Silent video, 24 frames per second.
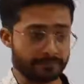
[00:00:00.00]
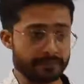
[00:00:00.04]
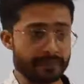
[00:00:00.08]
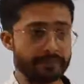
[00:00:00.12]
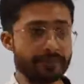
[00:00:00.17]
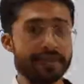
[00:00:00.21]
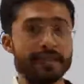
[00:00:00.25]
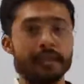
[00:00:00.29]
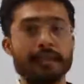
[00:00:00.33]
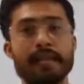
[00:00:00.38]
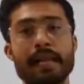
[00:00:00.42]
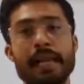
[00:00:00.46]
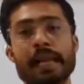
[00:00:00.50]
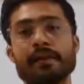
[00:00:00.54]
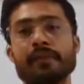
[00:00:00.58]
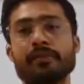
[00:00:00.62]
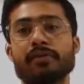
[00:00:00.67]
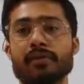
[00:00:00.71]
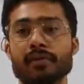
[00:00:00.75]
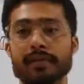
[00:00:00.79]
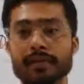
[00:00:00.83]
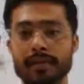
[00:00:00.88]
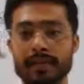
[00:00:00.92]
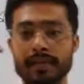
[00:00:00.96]
leg so
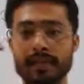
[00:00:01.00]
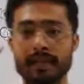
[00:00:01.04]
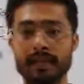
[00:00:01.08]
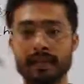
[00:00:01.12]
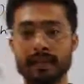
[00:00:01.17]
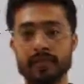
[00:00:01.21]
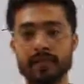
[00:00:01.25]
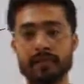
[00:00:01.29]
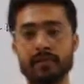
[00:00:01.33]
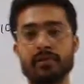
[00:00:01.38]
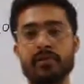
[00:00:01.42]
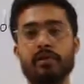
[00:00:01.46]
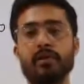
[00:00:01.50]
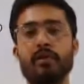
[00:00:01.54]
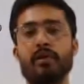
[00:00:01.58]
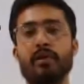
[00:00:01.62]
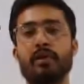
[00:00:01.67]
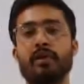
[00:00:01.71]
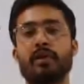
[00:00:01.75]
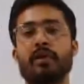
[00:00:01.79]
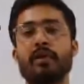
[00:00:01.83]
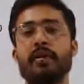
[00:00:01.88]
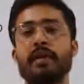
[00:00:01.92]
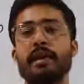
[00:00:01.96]
that it just not
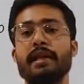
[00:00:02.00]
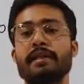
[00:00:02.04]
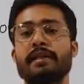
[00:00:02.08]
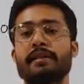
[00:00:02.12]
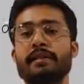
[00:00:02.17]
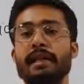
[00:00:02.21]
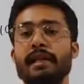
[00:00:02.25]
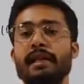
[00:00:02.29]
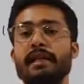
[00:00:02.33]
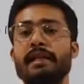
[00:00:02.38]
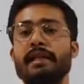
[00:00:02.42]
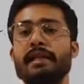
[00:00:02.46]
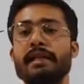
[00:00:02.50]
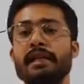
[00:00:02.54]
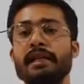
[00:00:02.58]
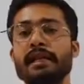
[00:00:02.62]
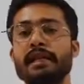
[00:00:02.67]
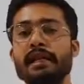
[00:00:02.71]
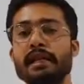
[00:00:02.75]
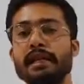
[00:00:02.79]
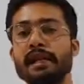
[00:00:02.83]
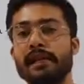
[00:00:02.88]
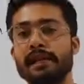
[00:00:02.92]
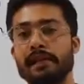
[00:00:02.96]
go inside
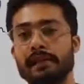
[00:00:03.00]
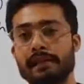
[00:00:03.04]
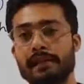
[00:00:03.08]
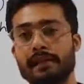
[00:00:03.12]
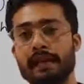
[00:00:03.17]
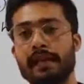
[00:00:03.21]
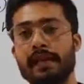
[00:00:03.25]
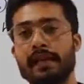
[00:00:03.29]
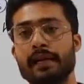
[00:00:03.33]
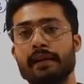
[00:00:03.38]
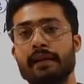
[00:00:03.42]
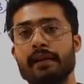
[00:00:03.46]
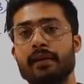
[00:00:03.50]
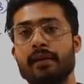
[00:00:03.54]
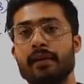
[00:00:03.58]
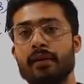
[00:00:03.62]
the sand,